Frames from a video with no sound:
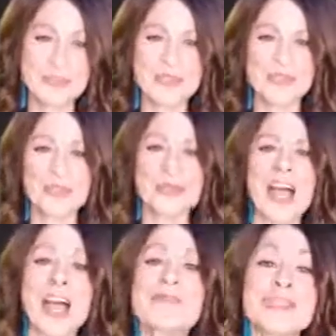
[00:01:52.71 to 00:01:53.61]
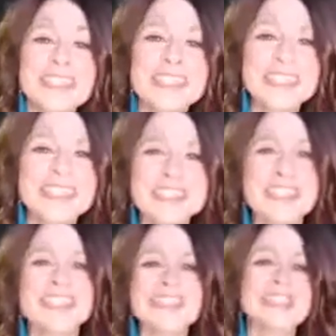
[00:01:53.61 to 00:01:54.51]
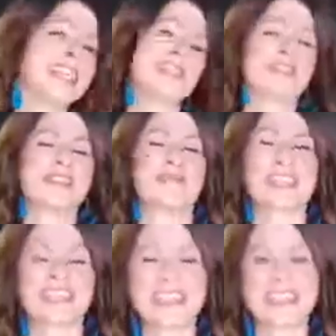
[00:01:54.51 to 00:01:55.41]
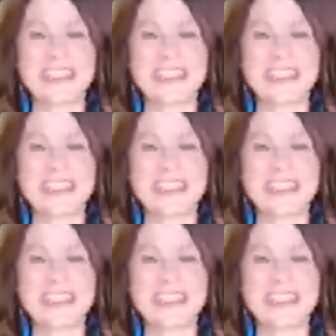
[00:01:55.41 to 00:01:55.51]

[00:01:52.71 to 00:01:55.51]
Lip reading: So happy Thanksgiving, everybody.